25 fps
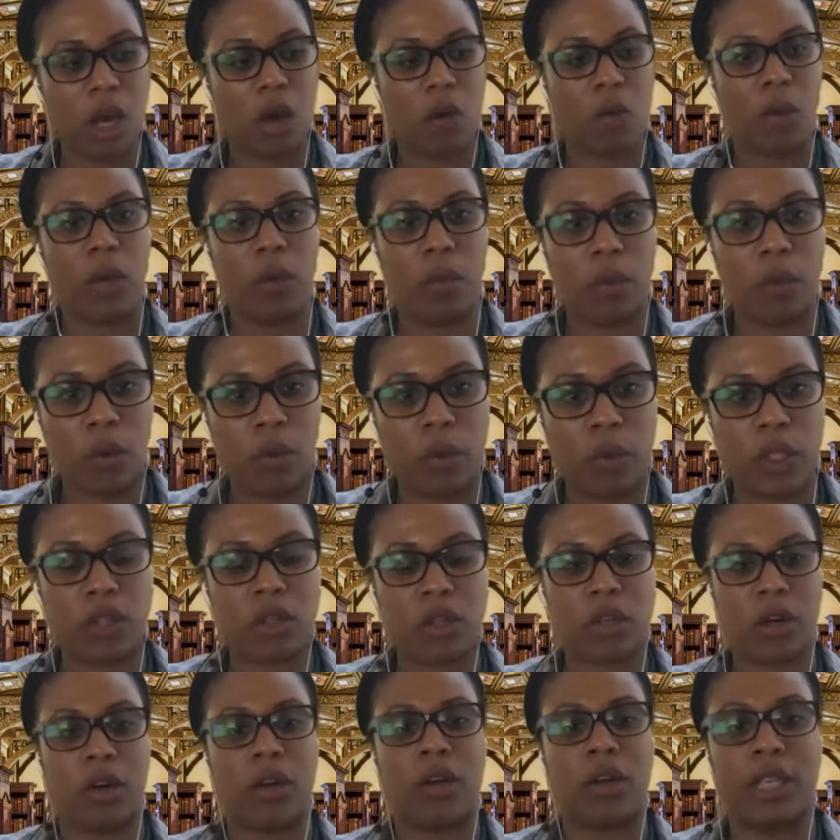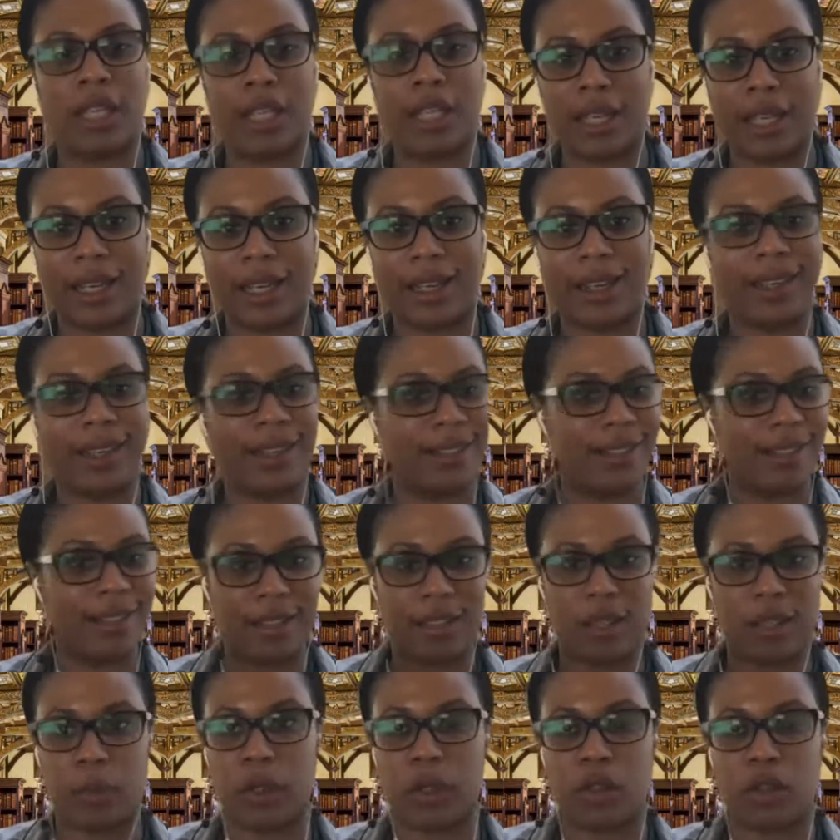We certainly,
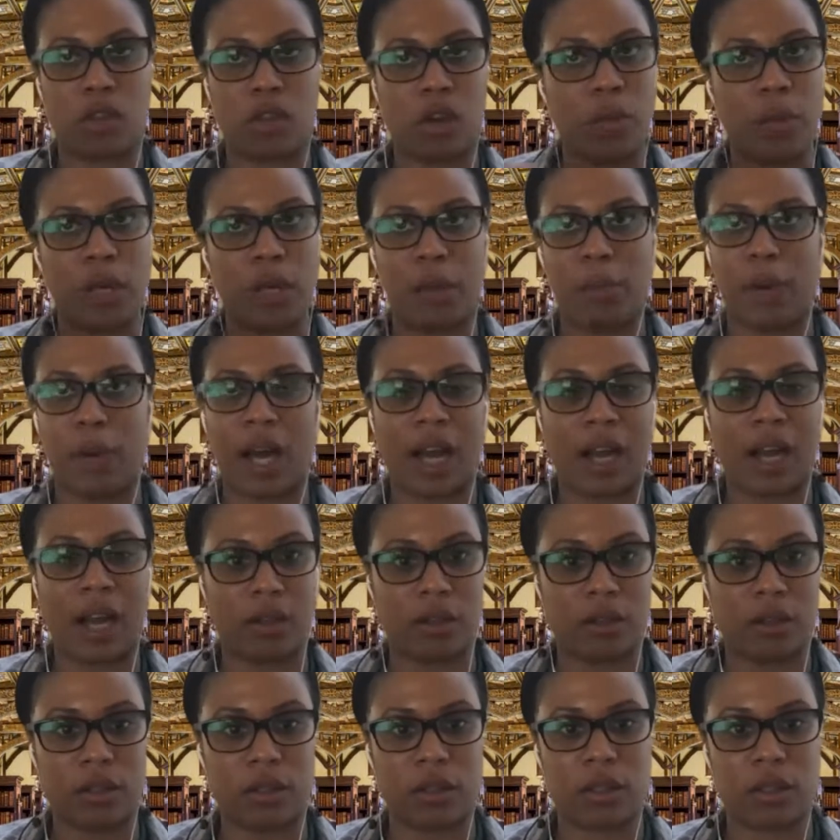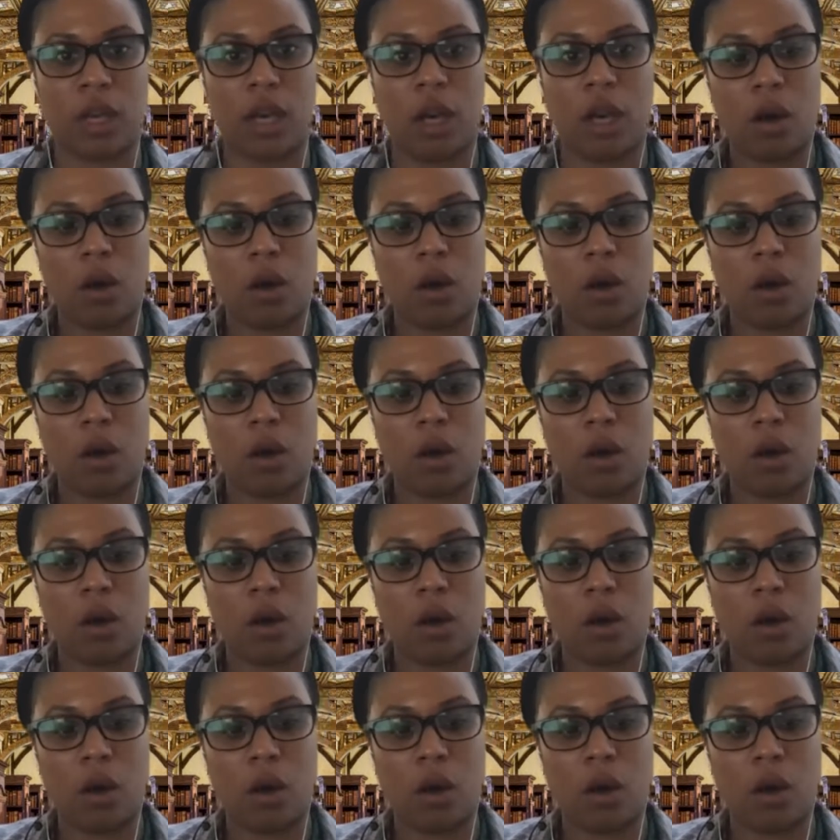consistent with so many models,